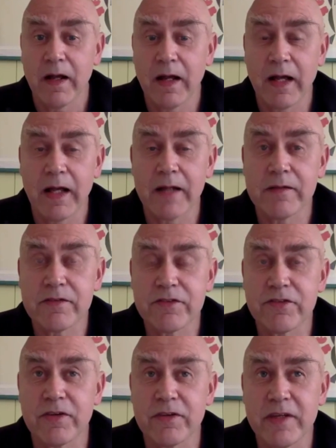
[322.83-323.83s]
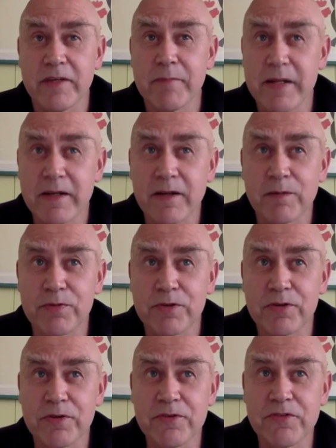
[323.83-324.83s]
And the medical
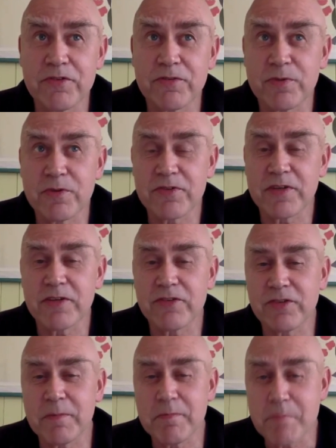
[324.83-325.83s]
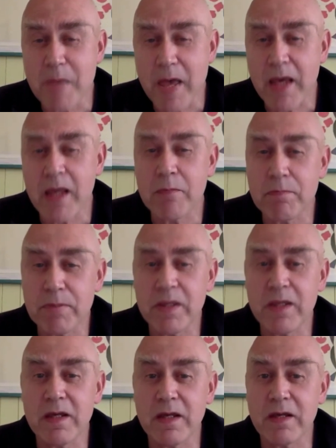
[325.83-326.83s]
prognosis was that she may
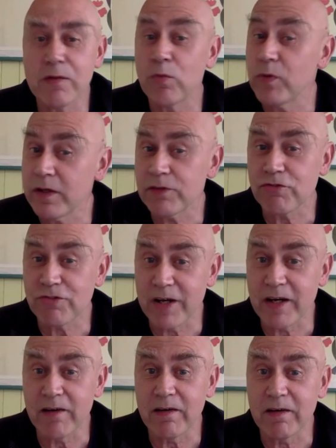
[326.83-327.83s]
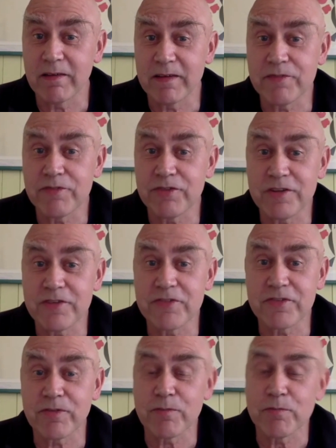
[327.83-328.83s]
be in a wheelchair if she
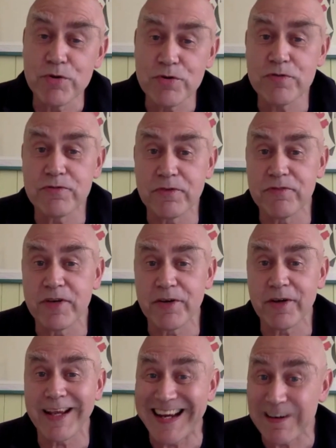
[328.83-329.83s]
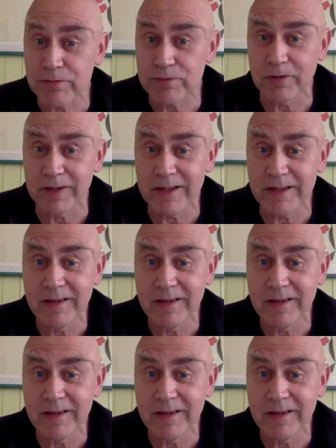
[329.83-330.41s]
doesn't move very carefully,